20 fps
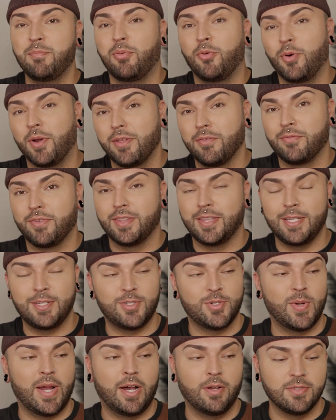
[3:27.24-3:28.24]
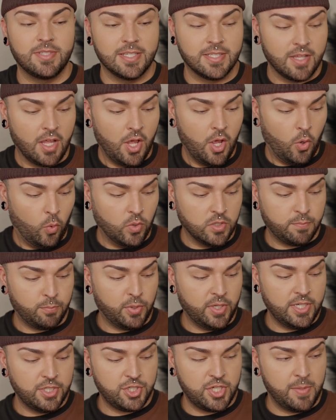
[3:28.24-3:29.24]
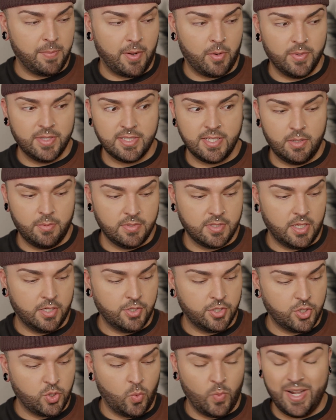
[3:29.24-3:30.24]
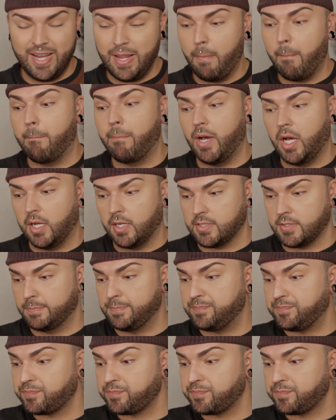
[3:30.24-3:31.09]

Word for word: point five two ounces, was pretty cheap. I want to say it was under twenty bucks.